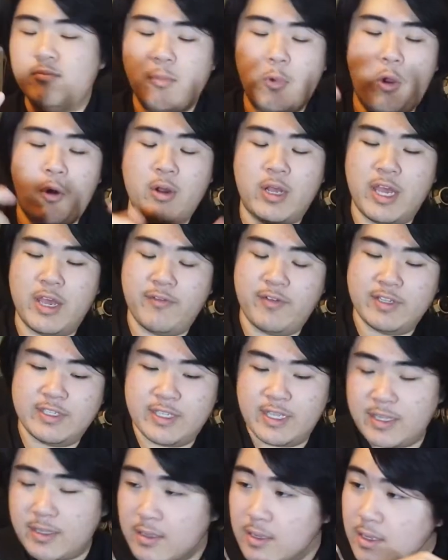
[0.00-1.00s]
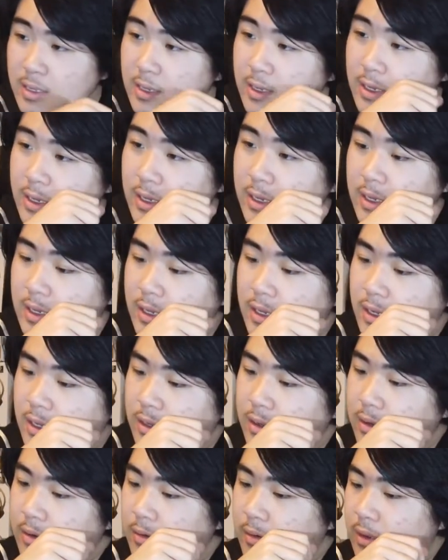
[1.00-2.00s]
okay with it,
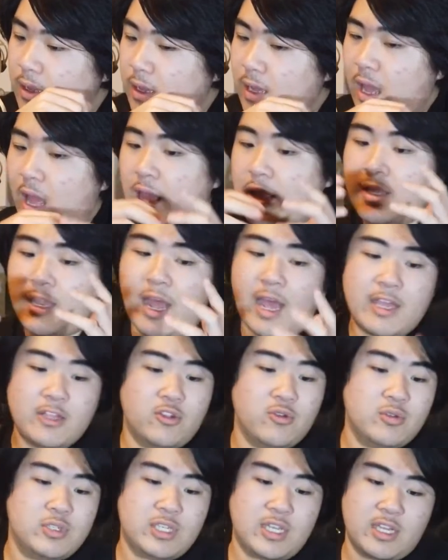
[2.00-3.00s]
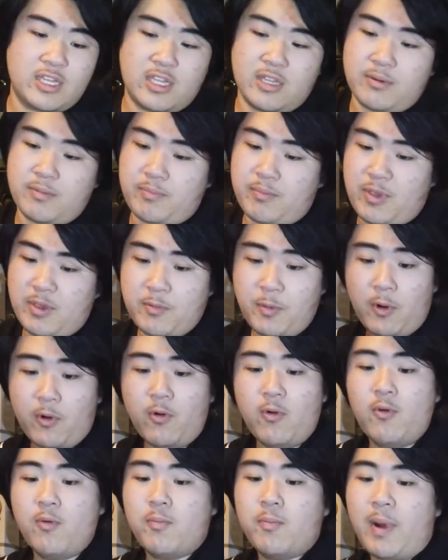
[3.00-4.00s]
and I do think the people
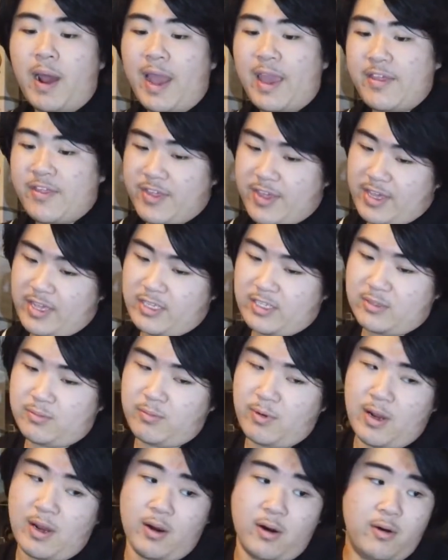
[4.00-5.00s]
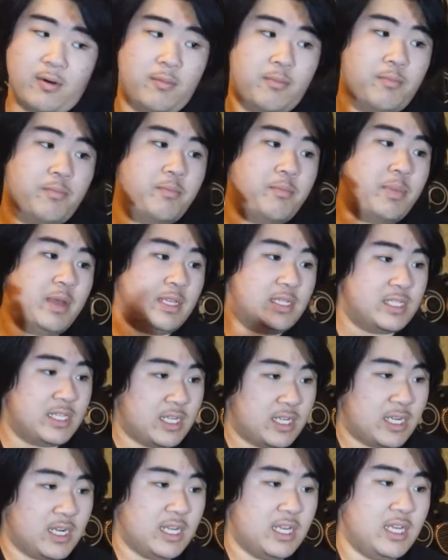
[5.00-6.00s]
who buy this, well,
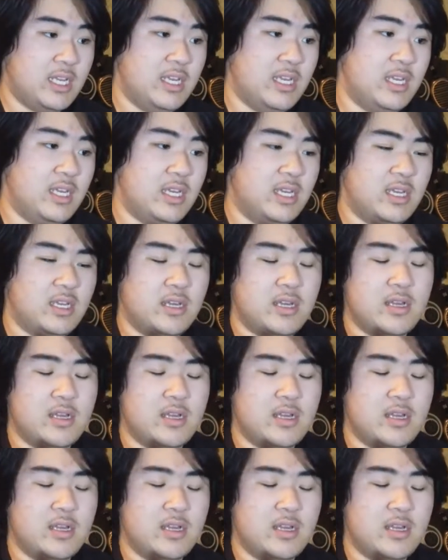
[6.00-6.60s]
basically,